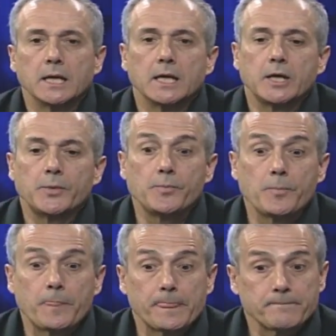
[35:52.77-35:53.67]

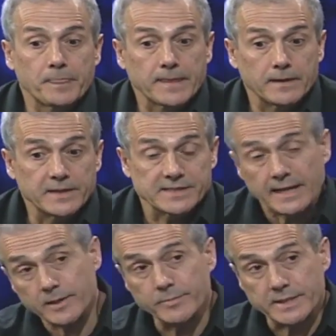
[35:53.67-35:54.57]
Um, this
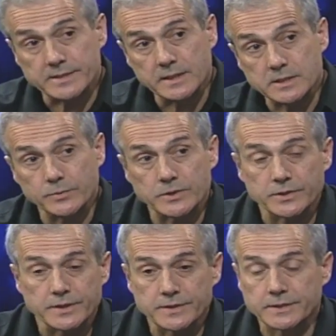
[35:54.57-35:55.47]
other business,
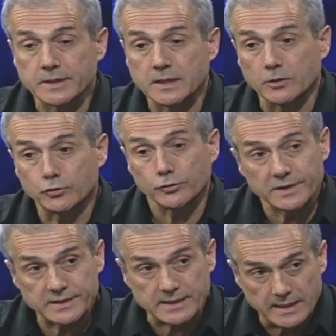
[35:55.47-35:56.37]
which is uh, to
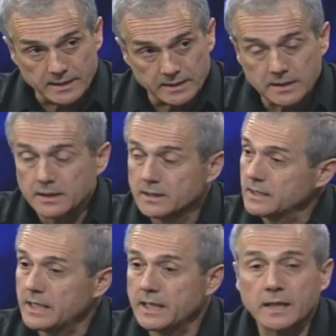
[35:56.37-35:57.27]
design
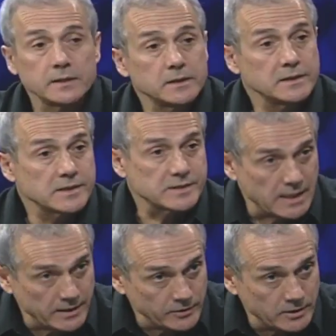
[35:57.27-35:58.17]
and the
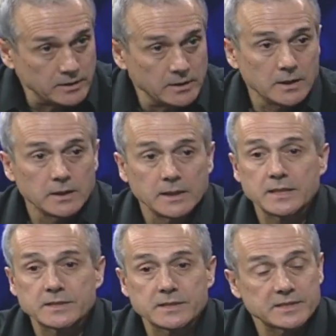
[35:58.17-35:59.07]
designer,
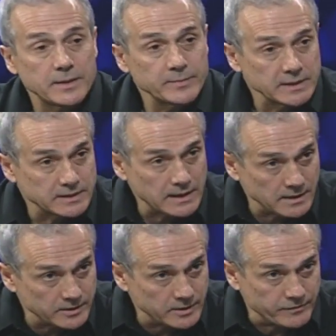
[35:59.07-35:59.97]
is uh, something entirely